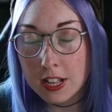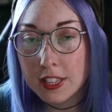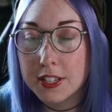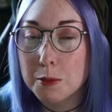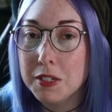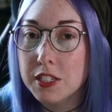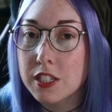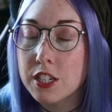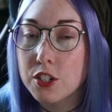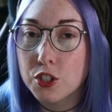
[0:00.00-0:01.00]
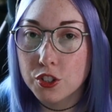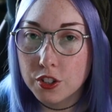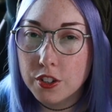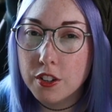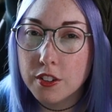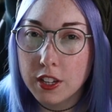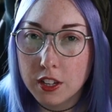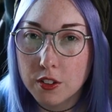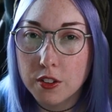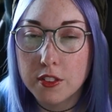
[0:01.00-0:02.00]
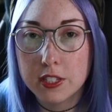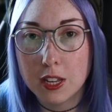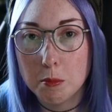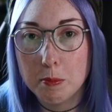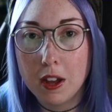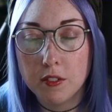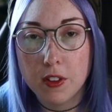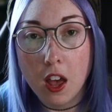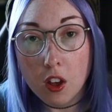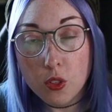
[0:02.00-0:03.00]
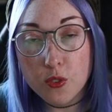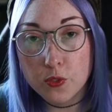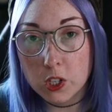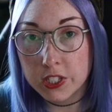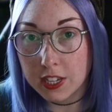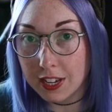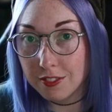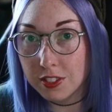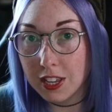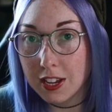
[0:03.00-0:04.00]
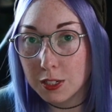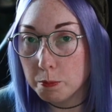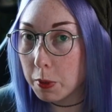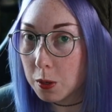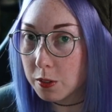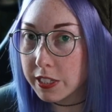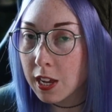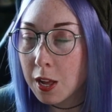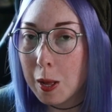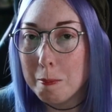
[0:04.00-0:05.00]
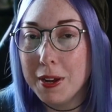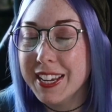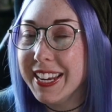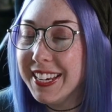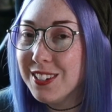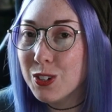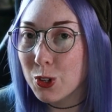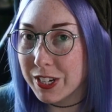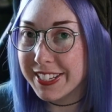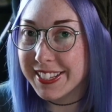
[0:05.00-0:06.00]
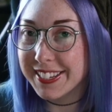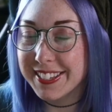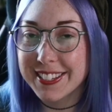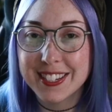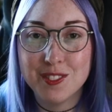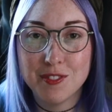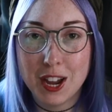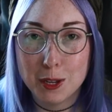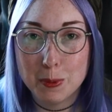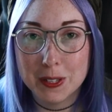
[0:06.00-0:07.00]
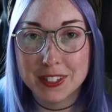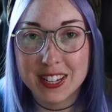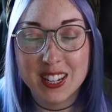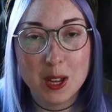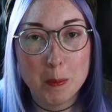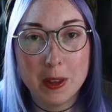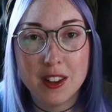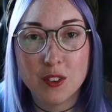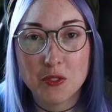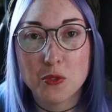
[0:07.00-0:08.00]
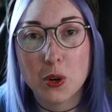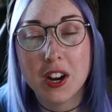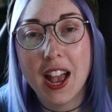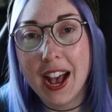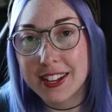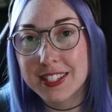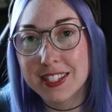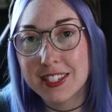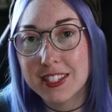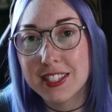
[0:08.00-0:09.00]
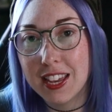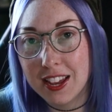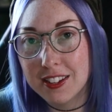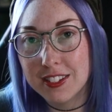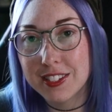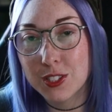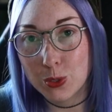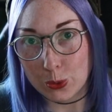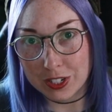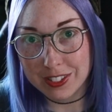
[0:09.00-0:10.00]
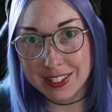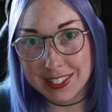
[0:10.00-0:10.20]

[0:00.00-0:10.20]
This means it should heal the same amount of health for staves and bows, but increases in viability a bit for axes and swords.